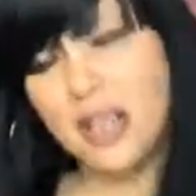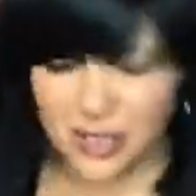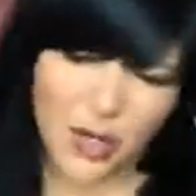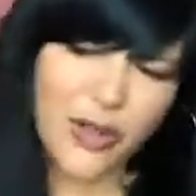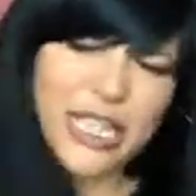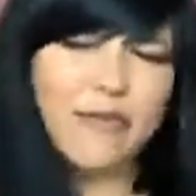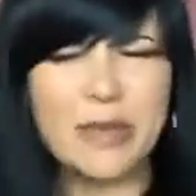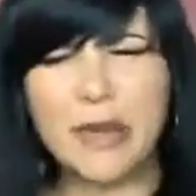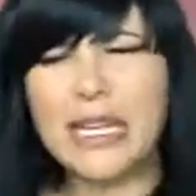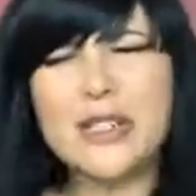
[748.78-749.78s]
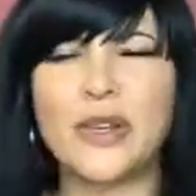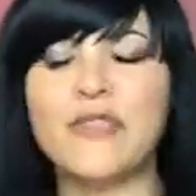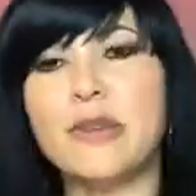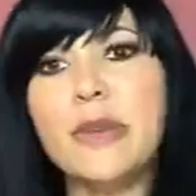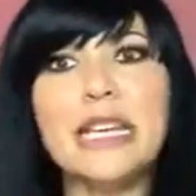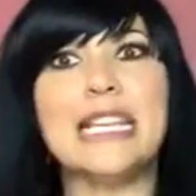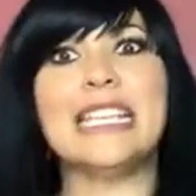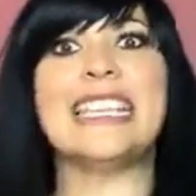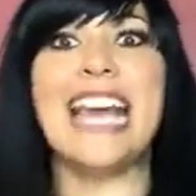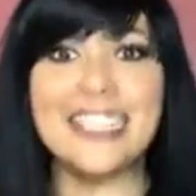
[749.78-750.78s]
Don't give me money, don't give me money. And
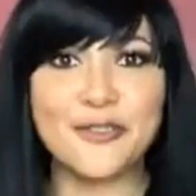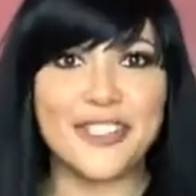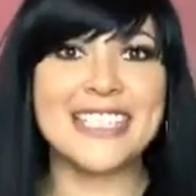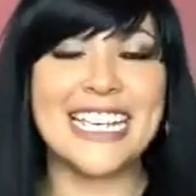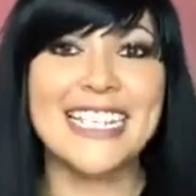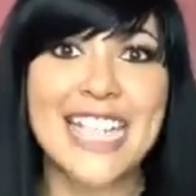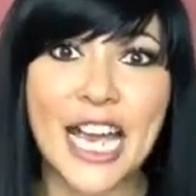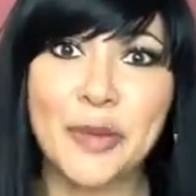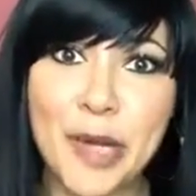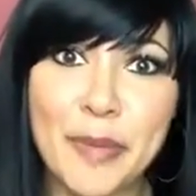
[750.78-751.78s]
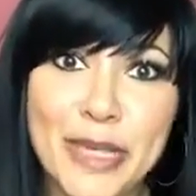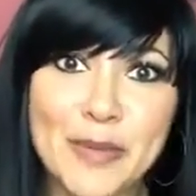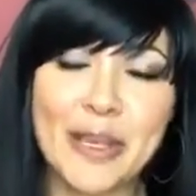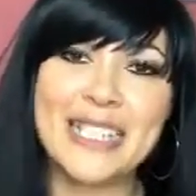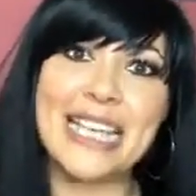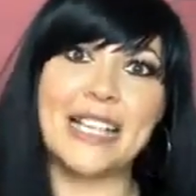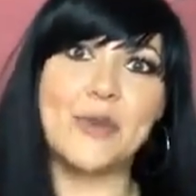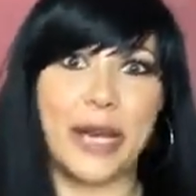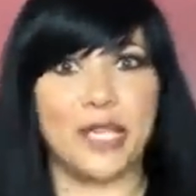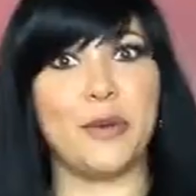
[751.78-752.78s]
then that defeats the entire purpose, because that's
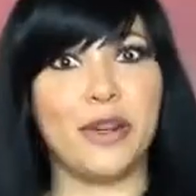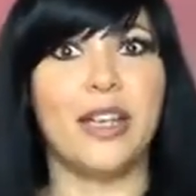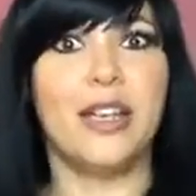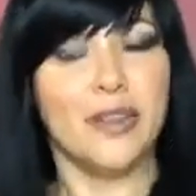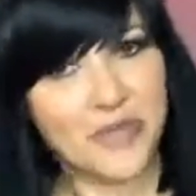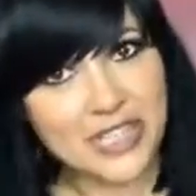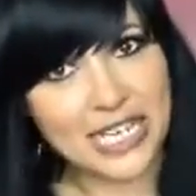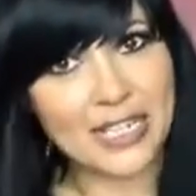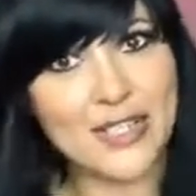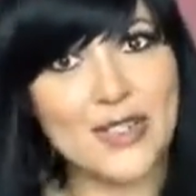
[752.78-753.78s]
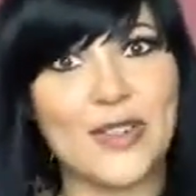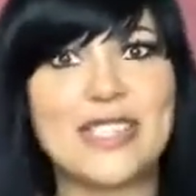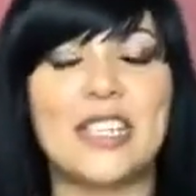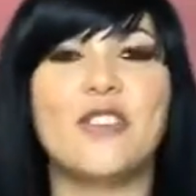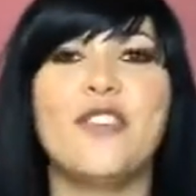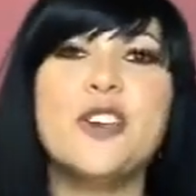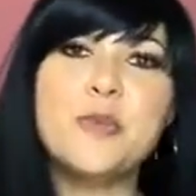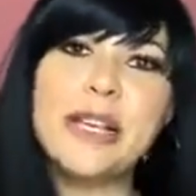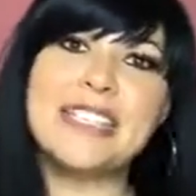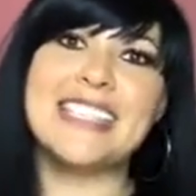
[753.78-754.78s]
why you were decided to do this in the first
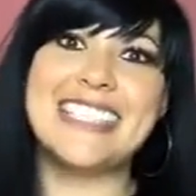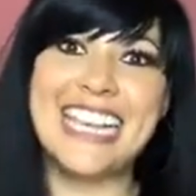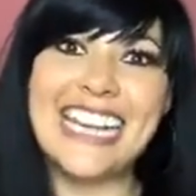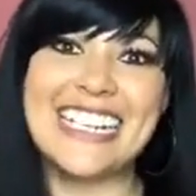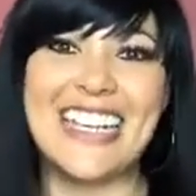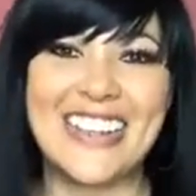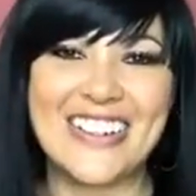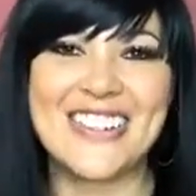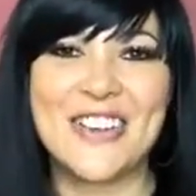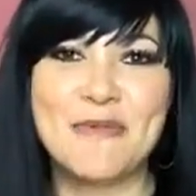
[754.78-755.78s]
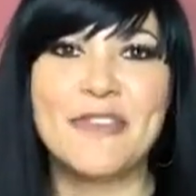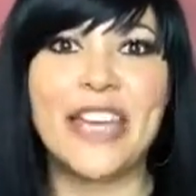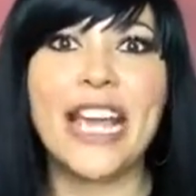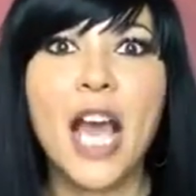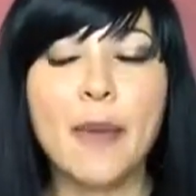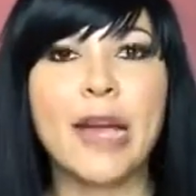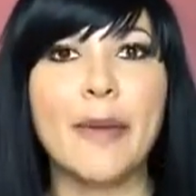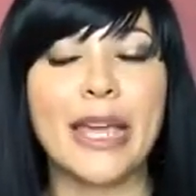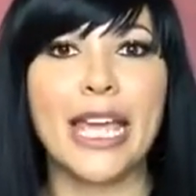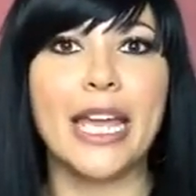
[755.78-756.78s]
place, is to get another stream of income
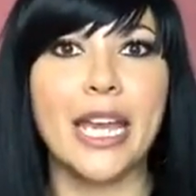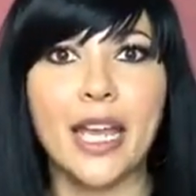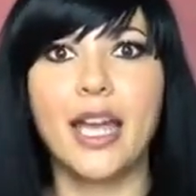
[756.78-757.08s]
coming in,